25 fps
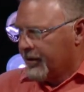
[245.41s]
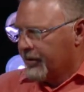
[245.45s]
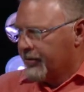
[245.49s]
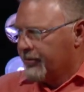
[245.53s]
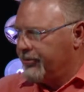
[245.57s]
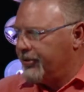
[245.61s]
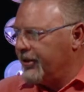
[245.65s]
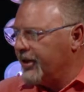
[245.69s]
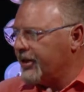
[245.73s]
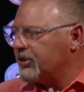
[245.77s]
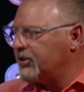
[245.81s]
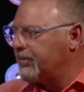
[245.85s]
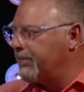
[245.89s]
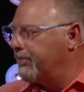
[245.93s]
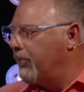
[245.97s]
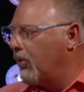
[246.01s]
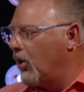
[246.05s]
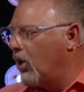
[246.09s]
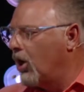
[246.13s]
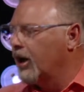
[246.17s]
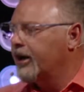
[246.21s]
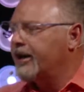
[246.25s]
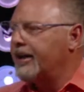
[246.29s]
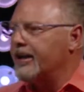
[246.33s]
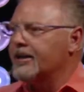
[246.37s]
This
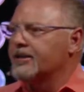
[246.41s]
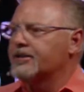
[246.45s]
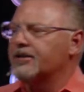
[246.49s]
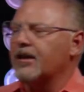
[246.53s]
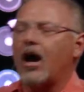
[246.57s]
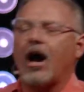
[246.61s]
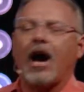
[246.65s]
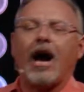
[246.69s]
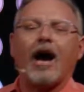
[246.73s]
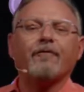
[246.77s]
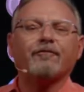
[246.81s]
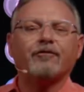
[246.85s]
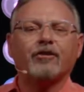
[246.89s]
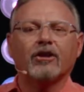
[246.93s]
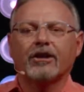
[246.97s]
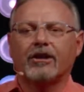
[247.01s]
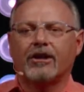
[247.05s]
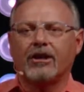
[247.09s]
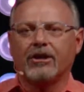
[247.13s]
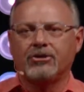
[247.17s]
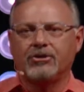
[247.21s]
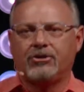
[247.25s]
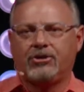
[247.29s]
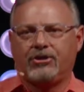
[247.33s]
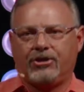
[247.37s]
book is often
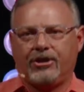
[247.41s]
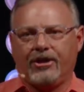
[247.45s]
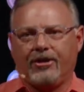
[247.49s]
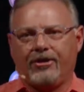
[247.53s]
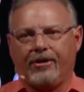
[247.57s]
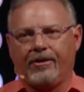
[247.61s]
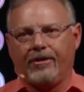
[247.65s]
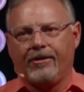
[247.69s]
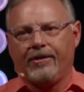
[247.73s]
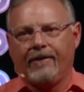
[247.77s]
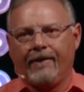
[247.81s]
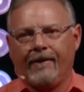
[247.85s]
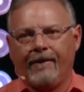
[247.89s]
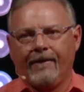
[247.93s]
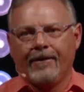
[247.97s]
considered